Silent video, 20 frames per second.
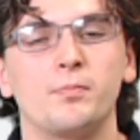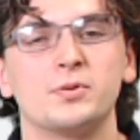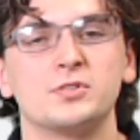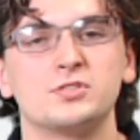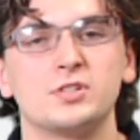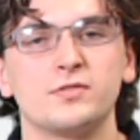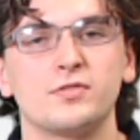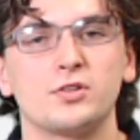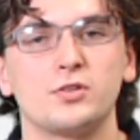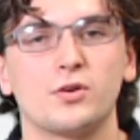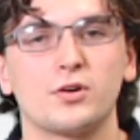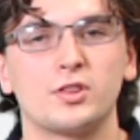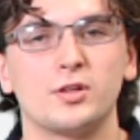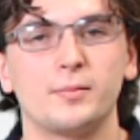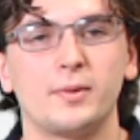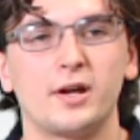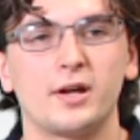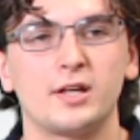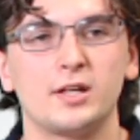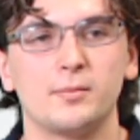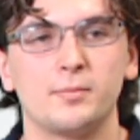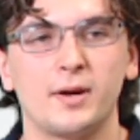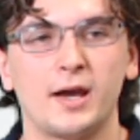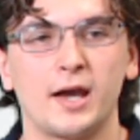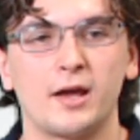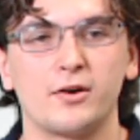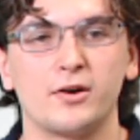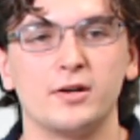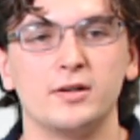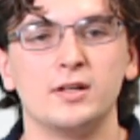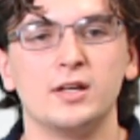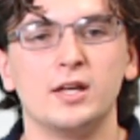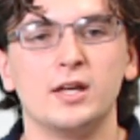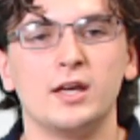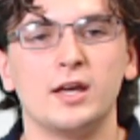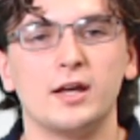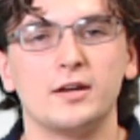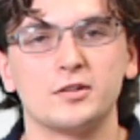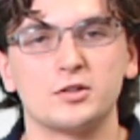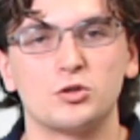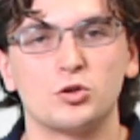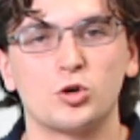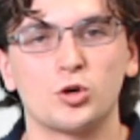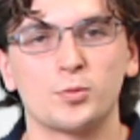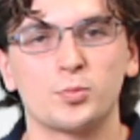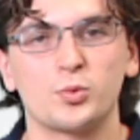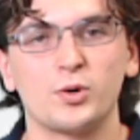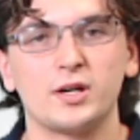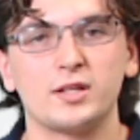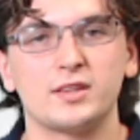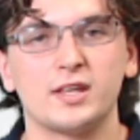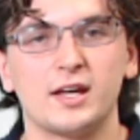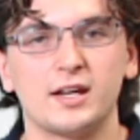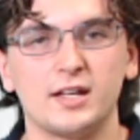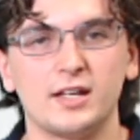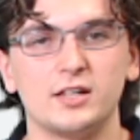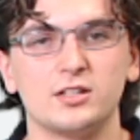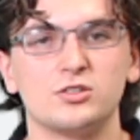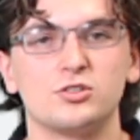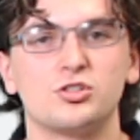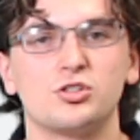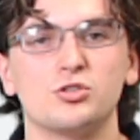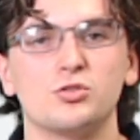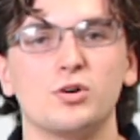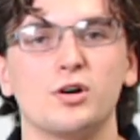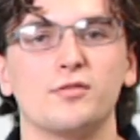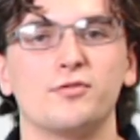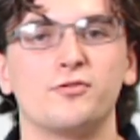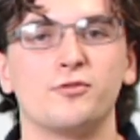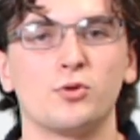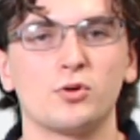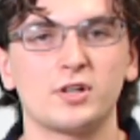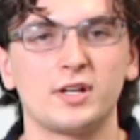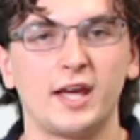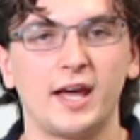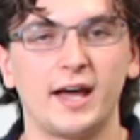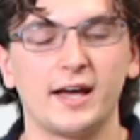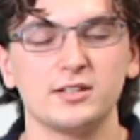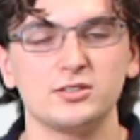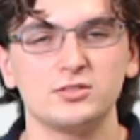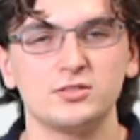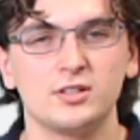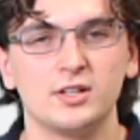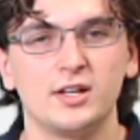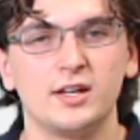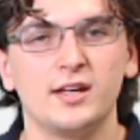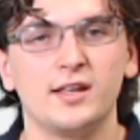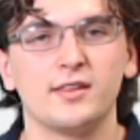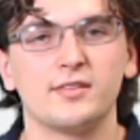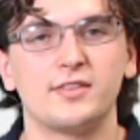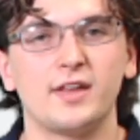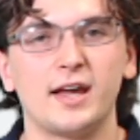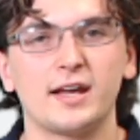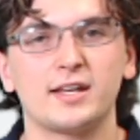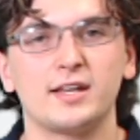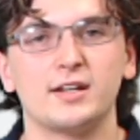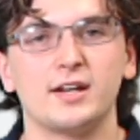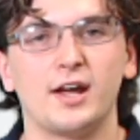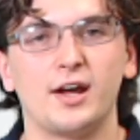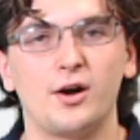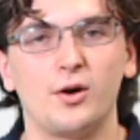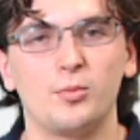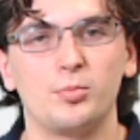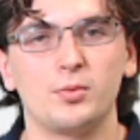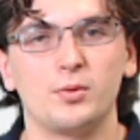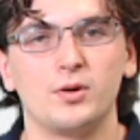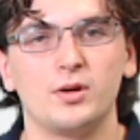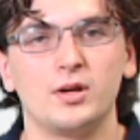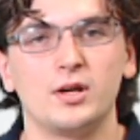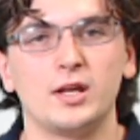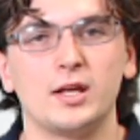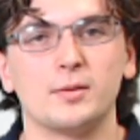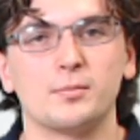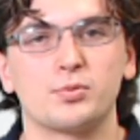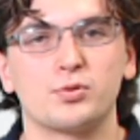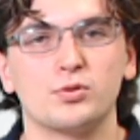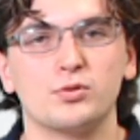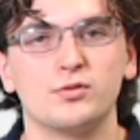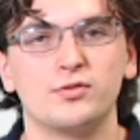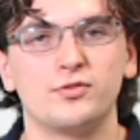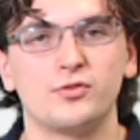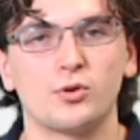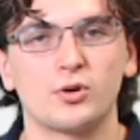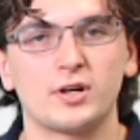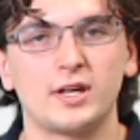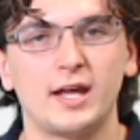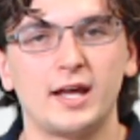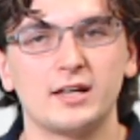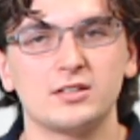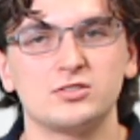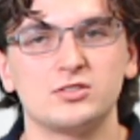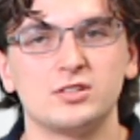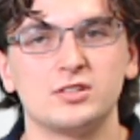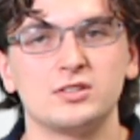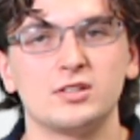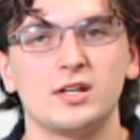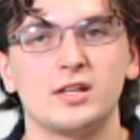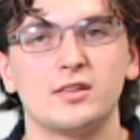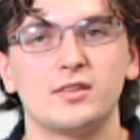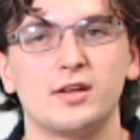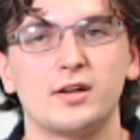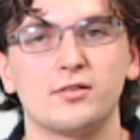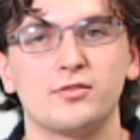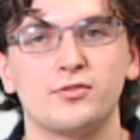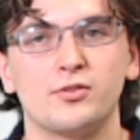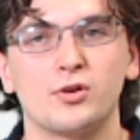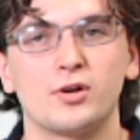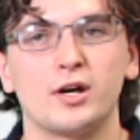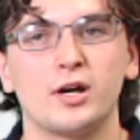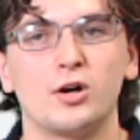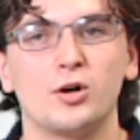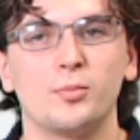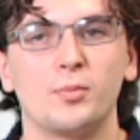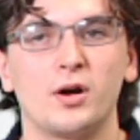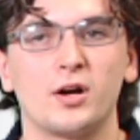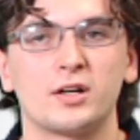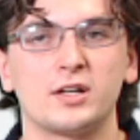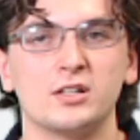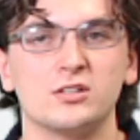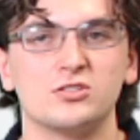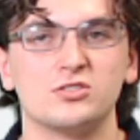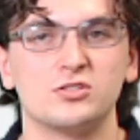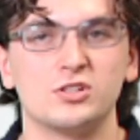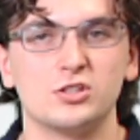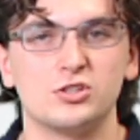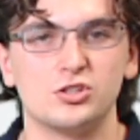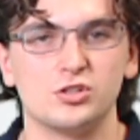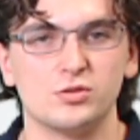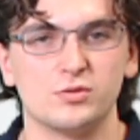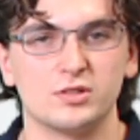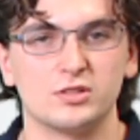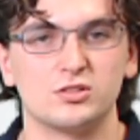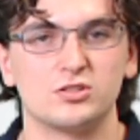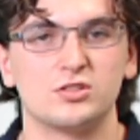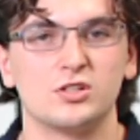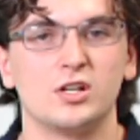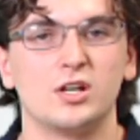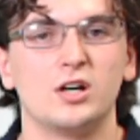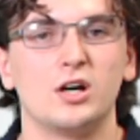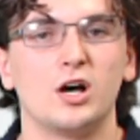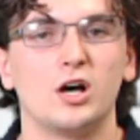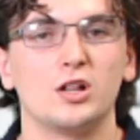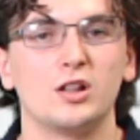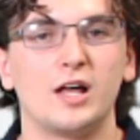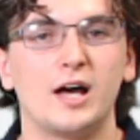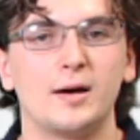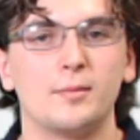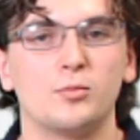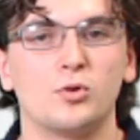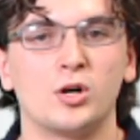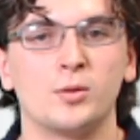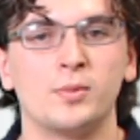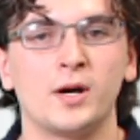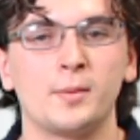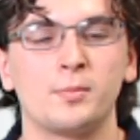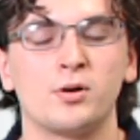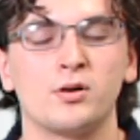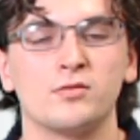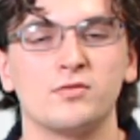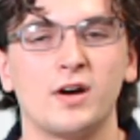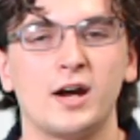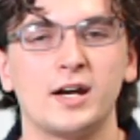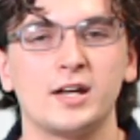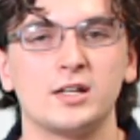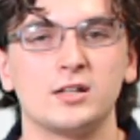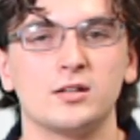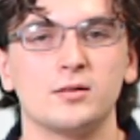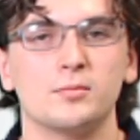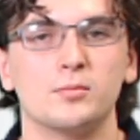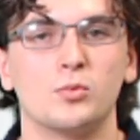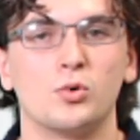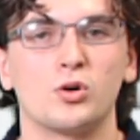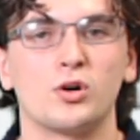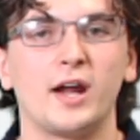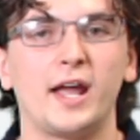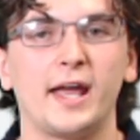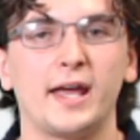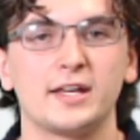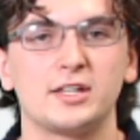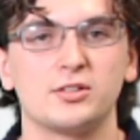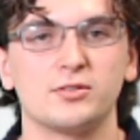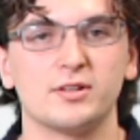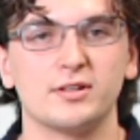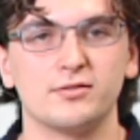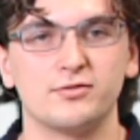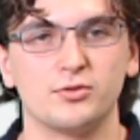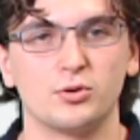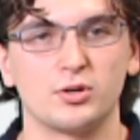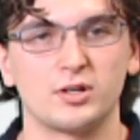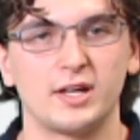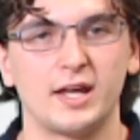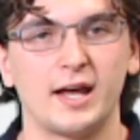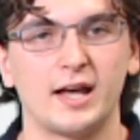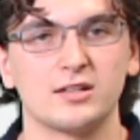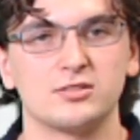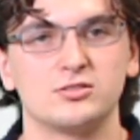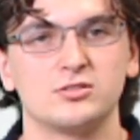Pacific North American pattern and incorporate that into a forecast, that can help improve forecasting and therefore help our constituents a lot more by providing more accurate forecasts.